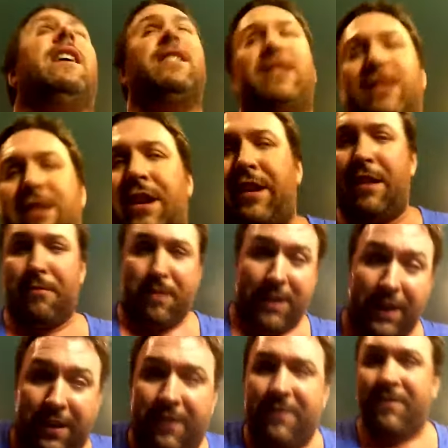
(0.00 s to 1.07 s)
That's just not in
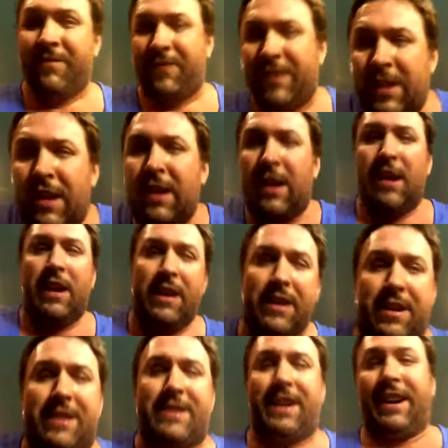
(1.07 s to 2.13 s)
my
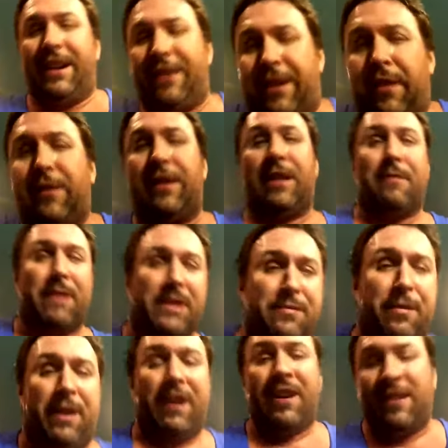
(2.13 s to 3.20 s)
desire. I don't think that makes
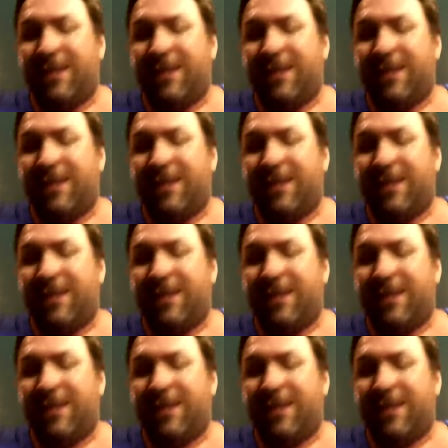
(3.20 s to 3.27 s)
me